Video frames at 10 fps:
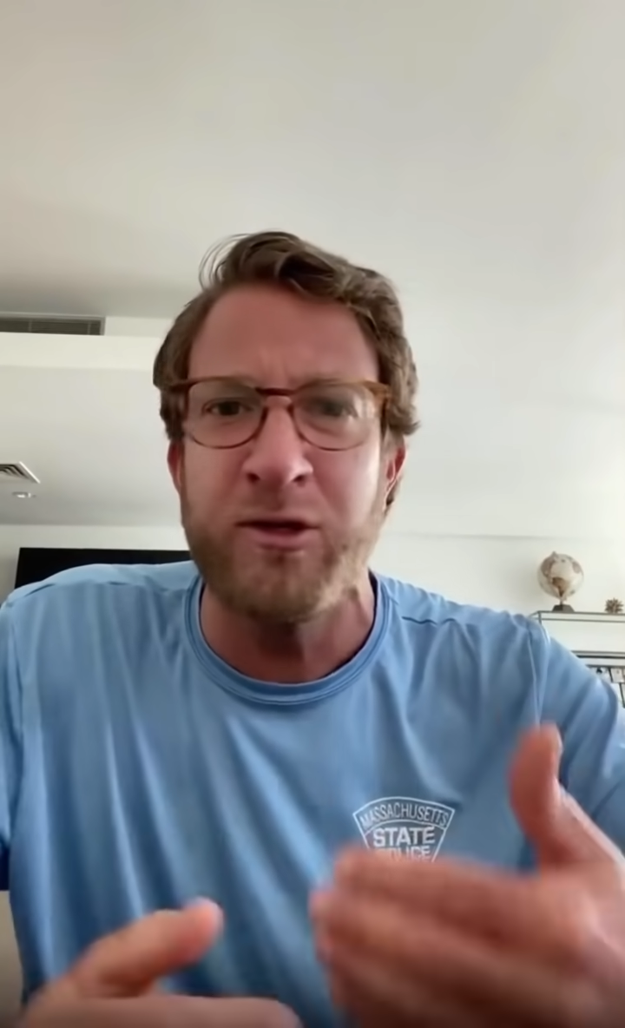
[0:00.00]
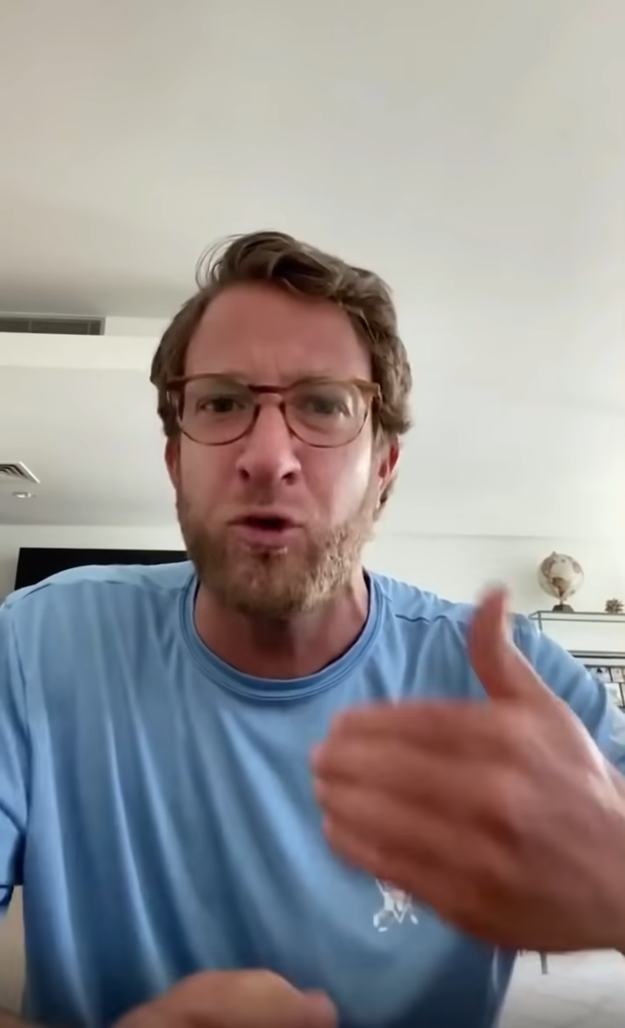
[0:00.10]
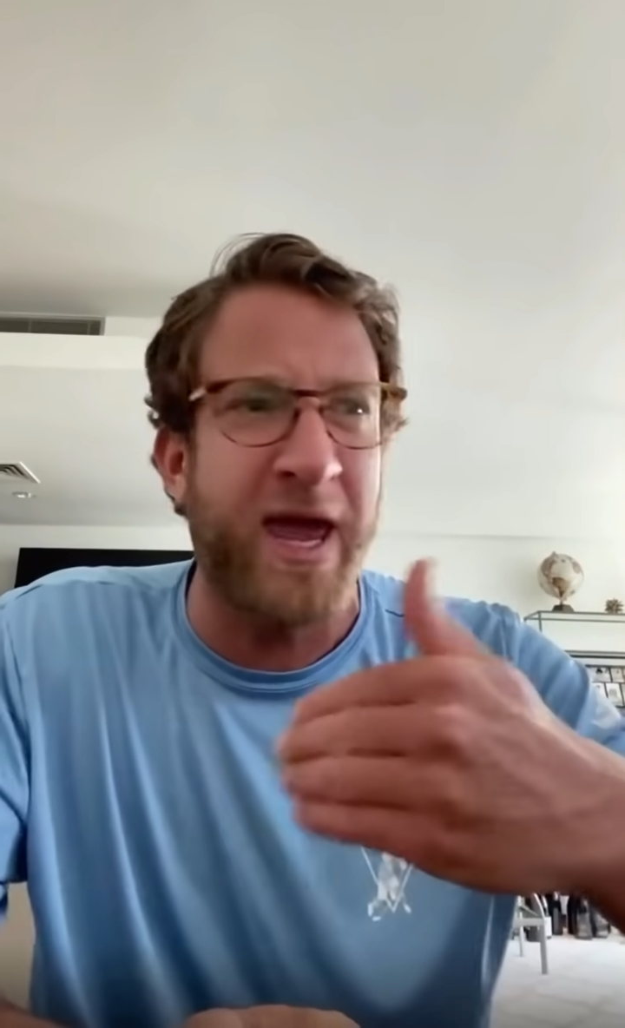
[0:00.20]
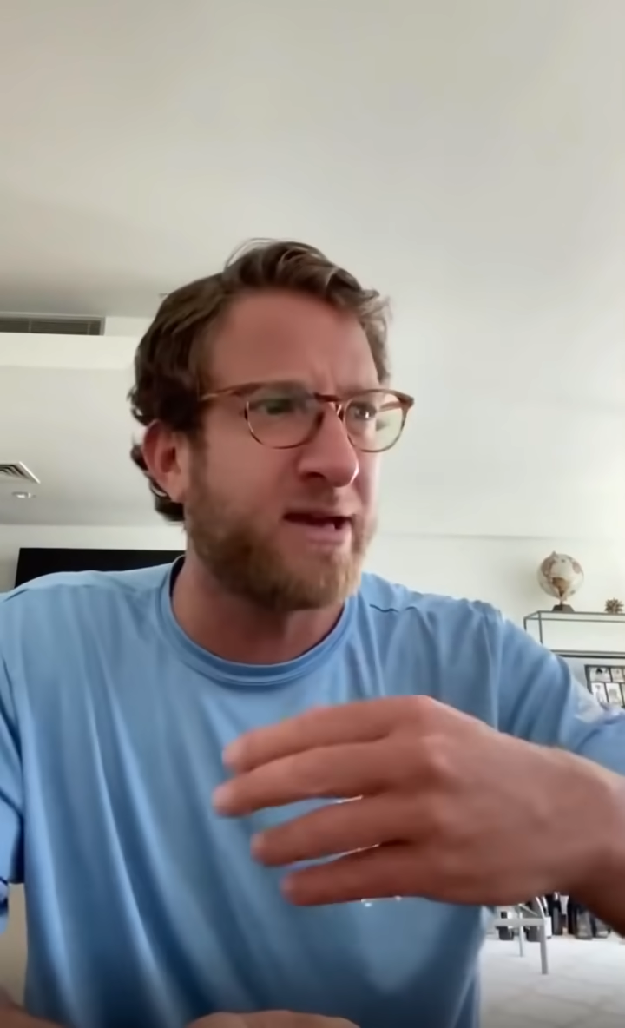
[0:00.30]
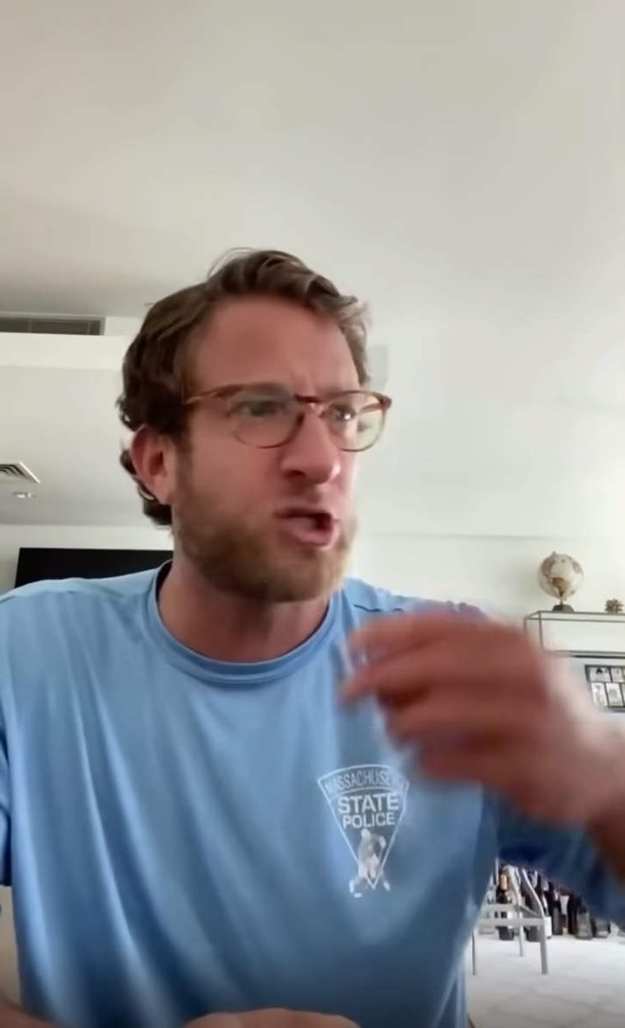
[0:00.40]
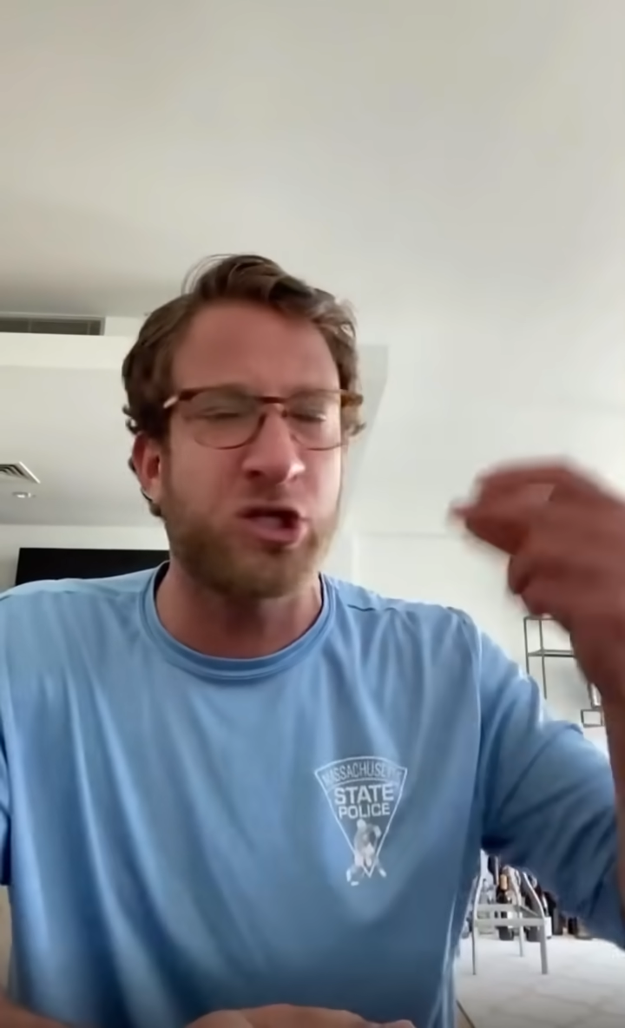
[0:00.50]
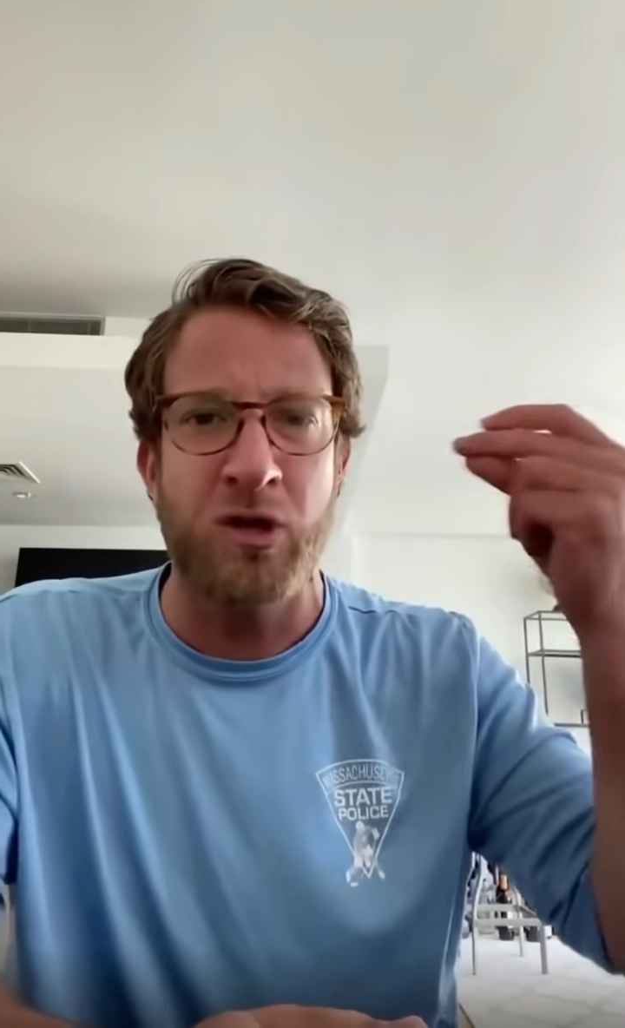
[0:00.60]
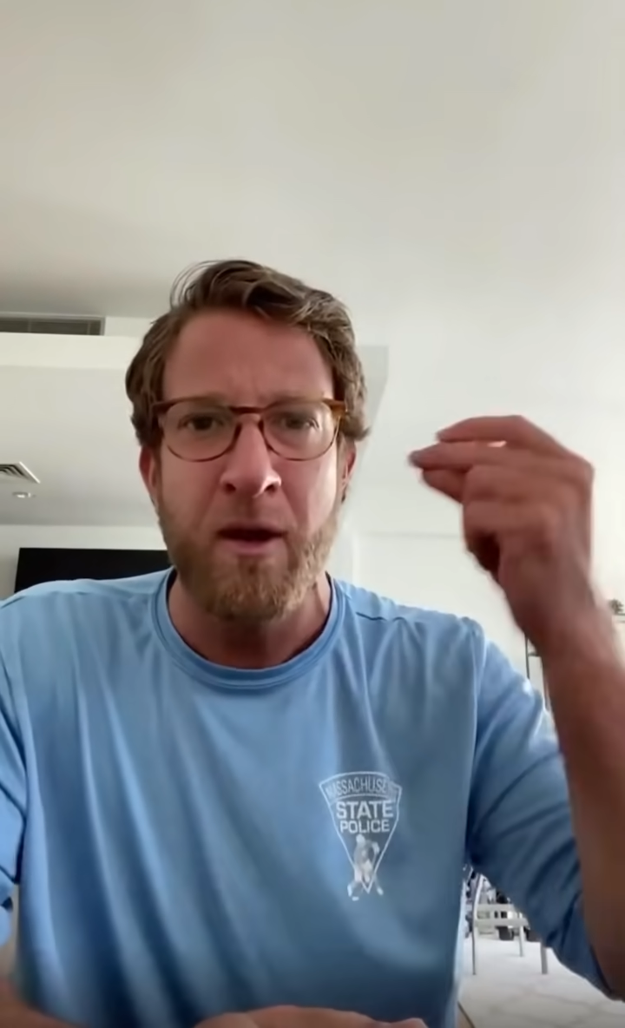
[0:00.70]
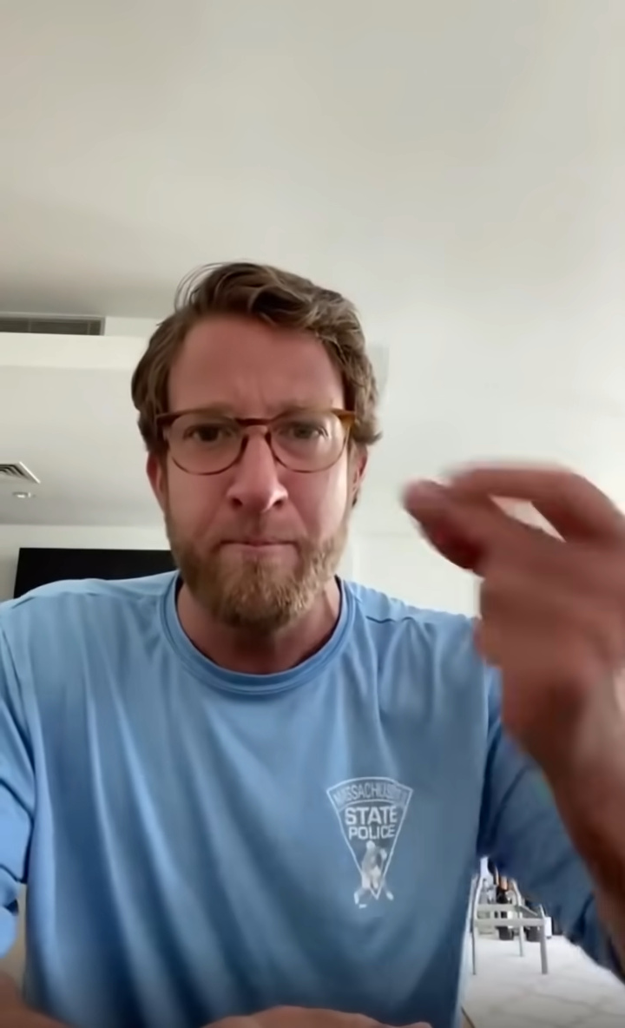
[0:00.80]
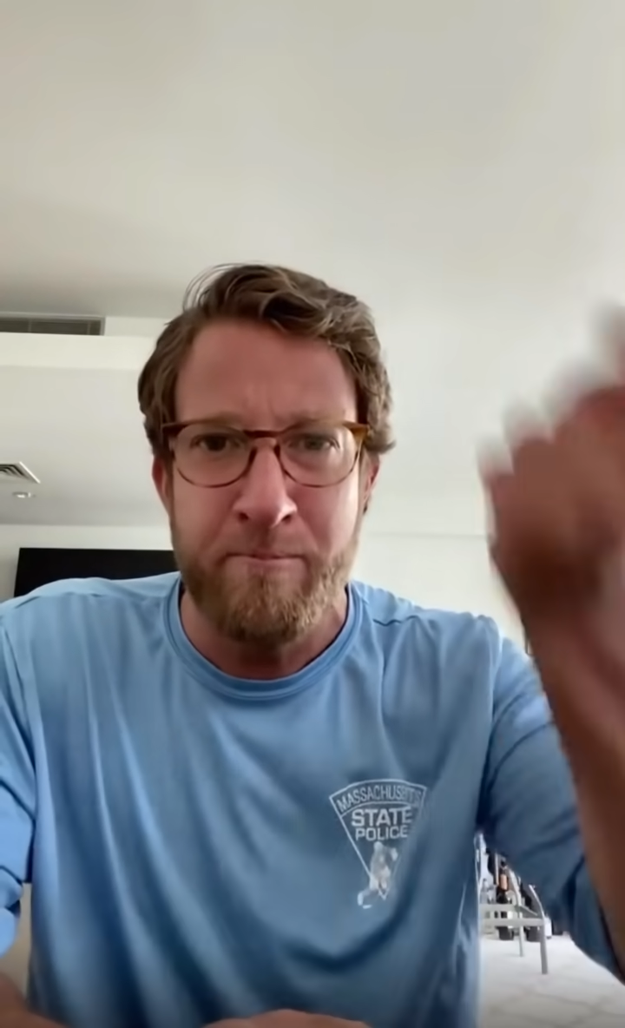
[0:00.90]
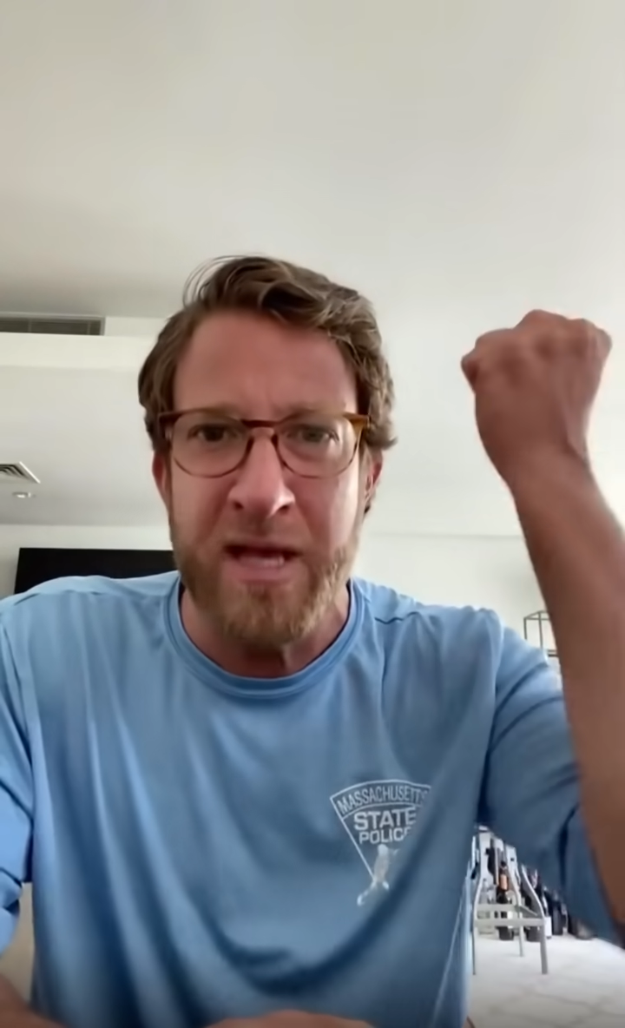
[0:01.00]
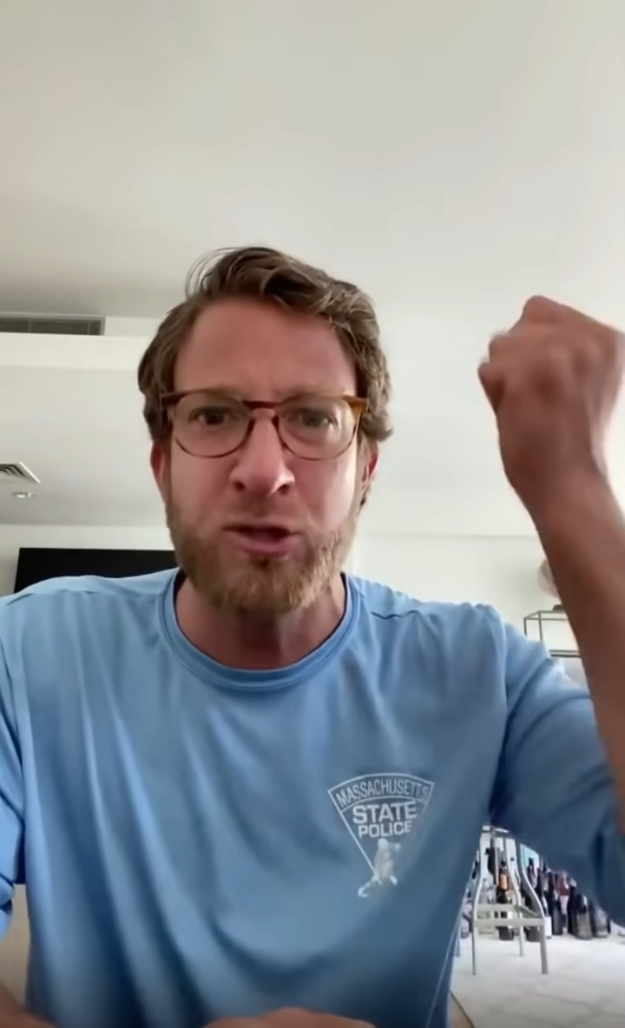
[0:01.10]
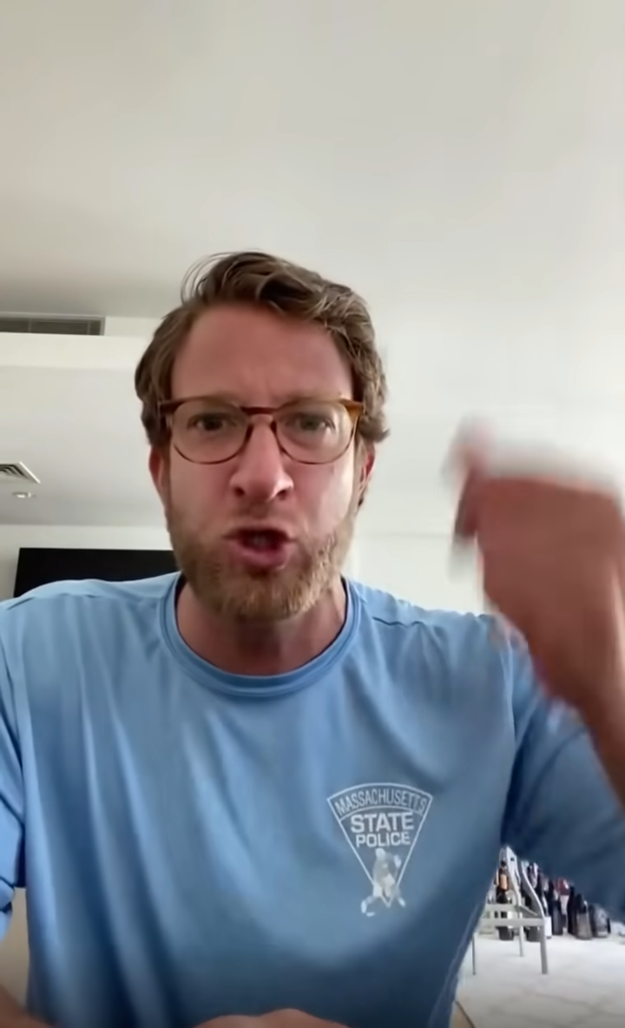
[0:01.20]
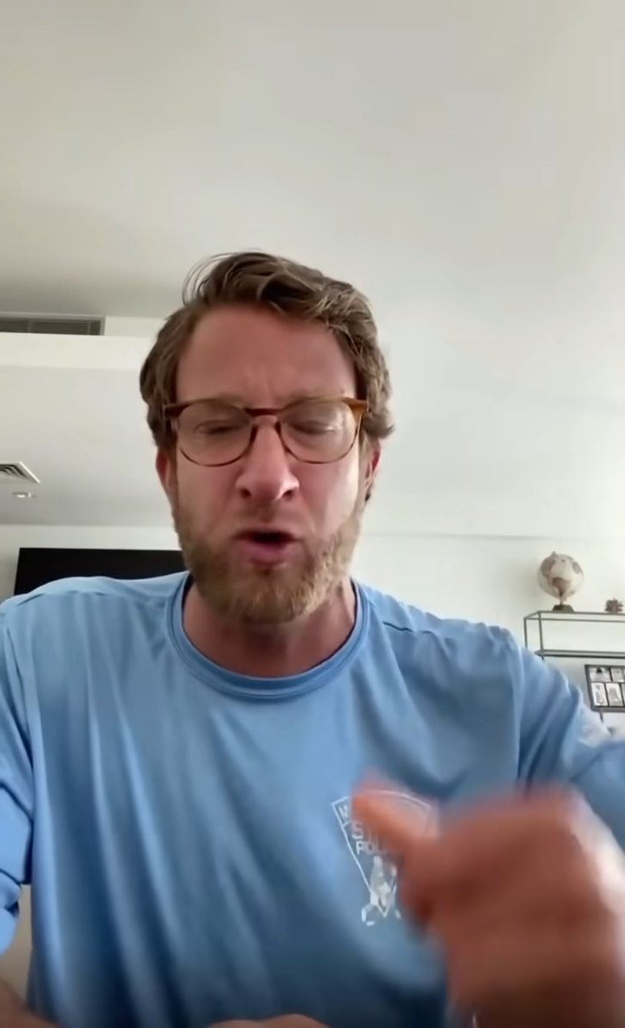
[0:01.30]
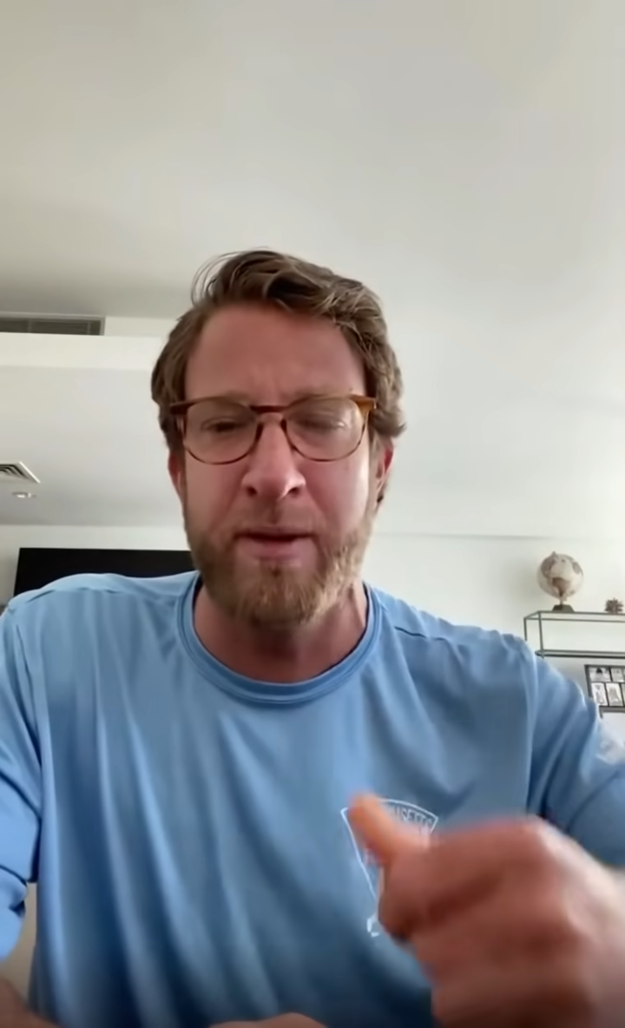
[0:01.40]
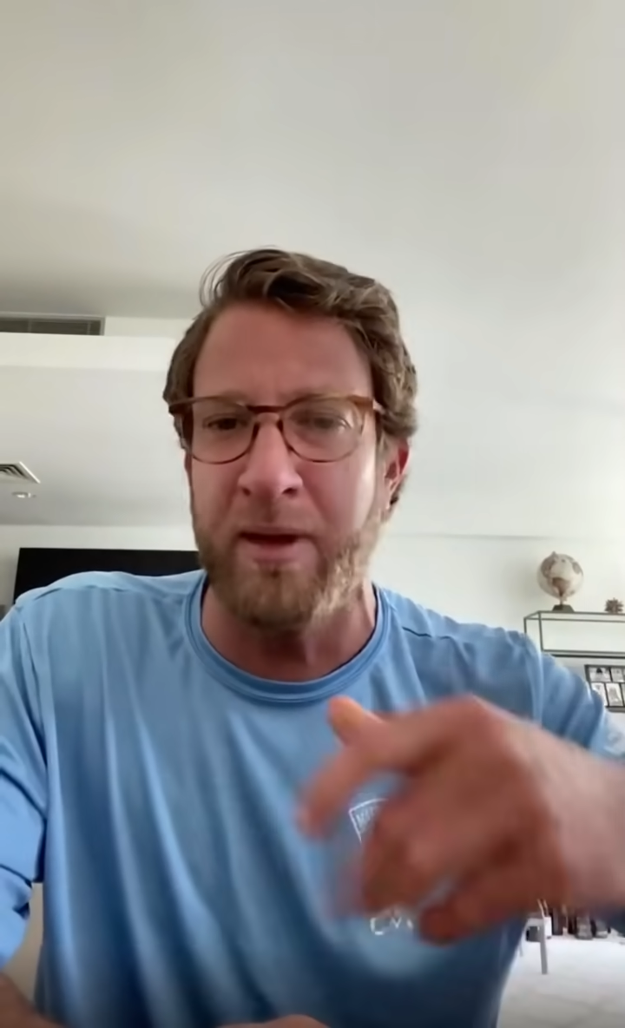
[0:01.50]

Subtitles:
You can't just midstream